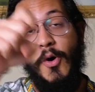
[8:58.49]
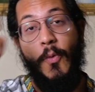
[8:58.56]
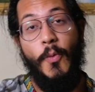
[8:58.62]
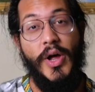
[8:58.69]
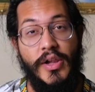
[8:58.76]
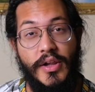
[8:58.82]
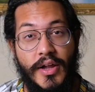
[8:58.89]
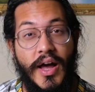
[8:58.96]

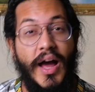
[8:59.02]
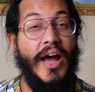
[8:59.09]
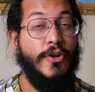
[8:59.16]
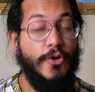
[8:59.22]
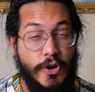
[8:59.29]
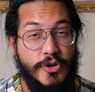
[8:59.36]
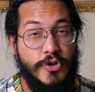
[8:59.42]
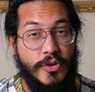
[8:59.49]
Well, I
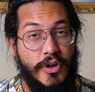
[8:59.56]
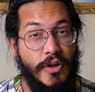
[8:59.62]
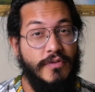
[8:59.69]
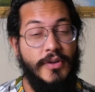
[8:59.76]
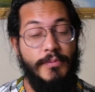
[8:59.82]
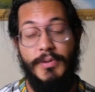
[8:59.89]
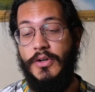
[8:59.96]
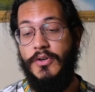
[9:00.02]
got you
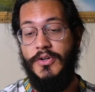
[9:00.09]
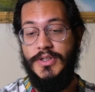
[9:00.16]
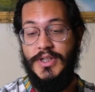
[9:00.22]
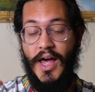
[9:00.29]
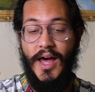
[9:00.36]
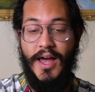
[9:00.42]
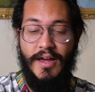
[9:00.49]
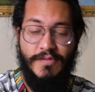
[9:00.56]
covered because
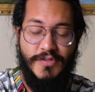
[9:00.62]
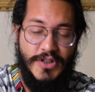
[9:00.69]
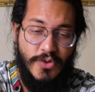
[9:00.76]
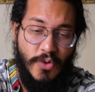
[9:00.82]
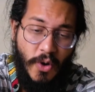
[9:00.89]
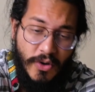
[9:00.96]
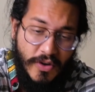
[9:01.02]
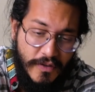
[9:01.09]
I have just
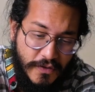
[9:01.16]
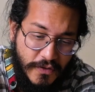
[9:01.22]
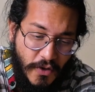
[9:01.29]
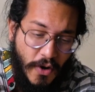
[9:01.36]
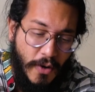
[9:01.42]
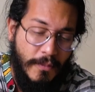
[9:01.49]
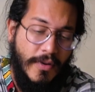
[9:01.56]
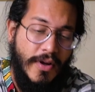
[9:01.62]
ordered
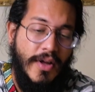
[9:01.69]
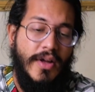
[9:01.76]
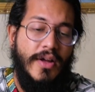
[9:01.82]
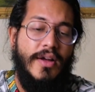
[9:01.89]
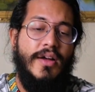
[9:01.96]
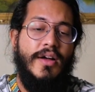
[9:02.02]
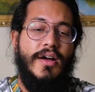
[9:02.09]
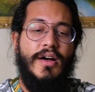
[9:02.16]
from
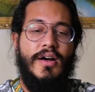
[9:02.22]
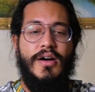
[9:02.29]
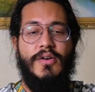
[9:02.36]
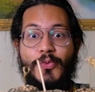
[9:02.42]
a